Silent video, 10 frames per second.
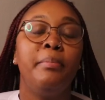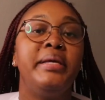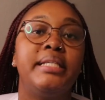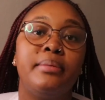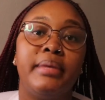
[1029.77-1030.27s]

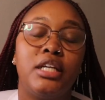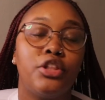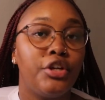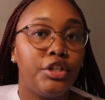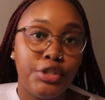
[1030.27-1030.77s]
Pieter met a
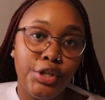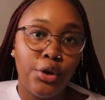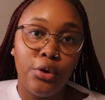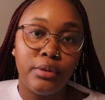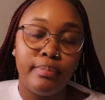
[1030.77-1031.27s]

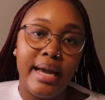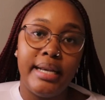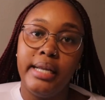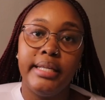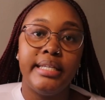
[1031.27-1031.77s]
32-year-old
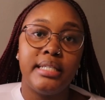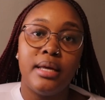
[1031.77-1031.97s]
man and his